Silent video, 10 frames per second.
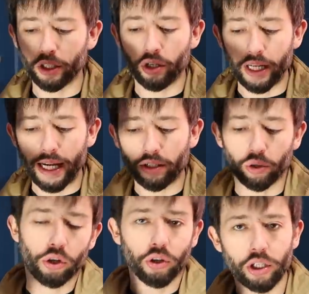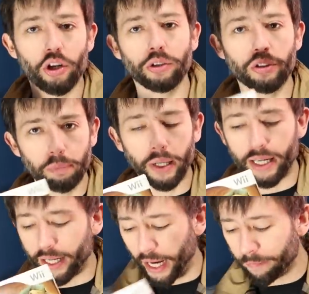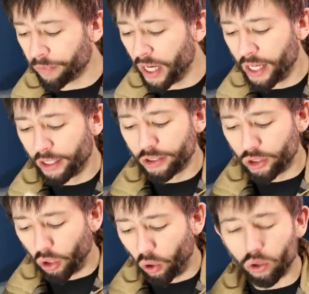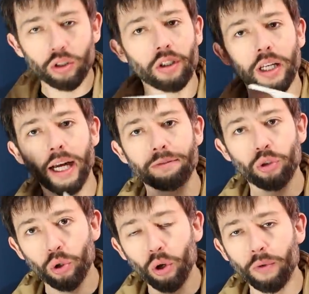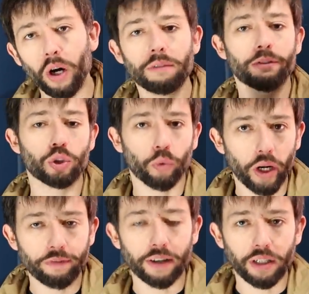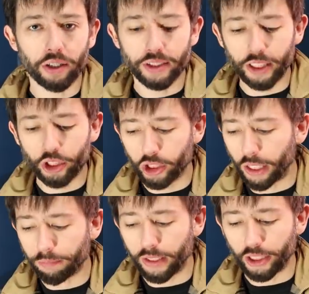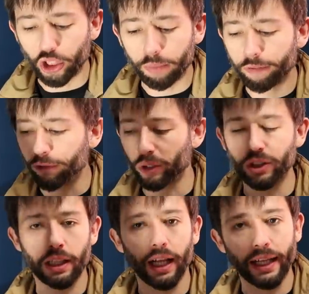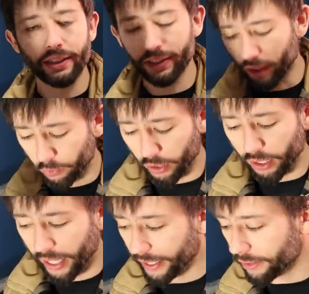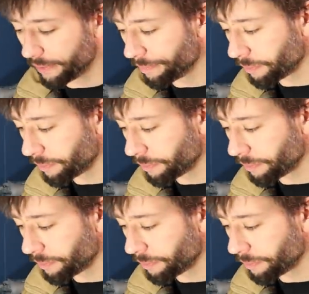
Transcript: that you need or you can use to play the game. Sold uh, two of them for $25 each ship. They should be first class as they're really light.